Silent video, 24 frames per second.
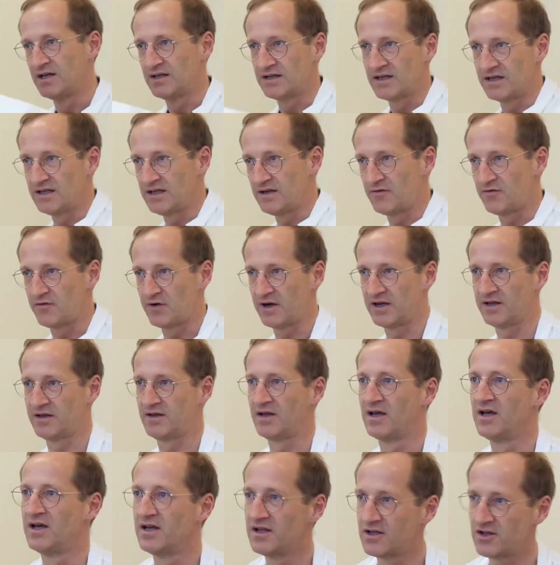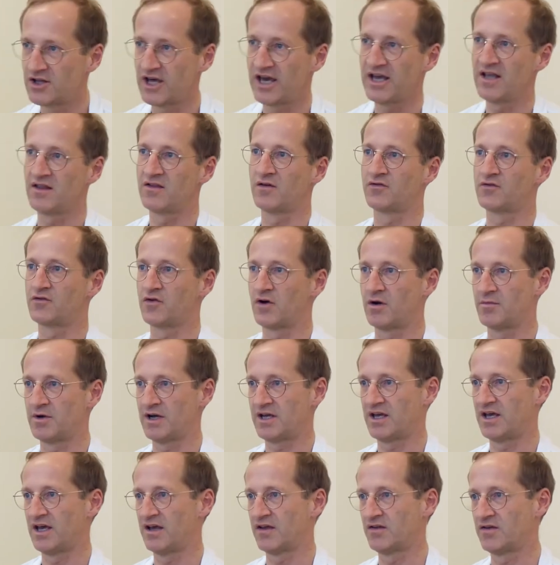the different chains of
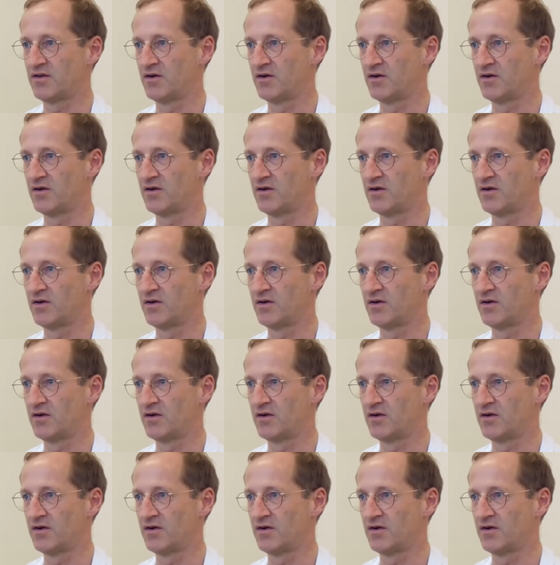trauma care.